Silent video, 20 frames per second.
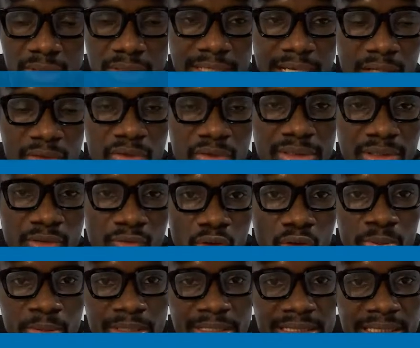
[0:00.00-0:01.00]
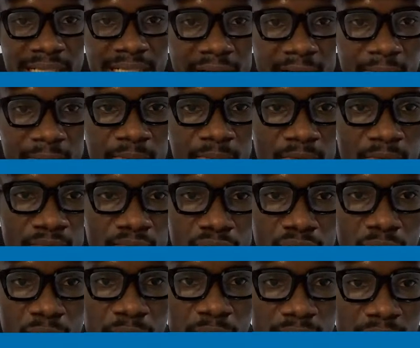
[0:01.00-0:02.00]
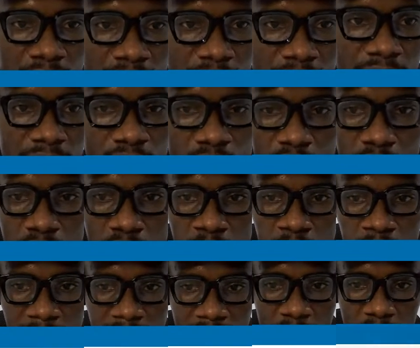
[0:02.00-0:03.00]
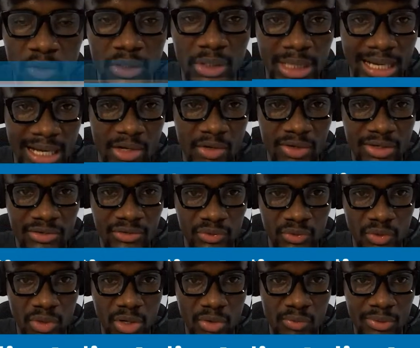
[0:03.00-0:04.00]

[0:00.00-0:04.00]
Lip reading: download the WordPress app from the Google Play on iOS store.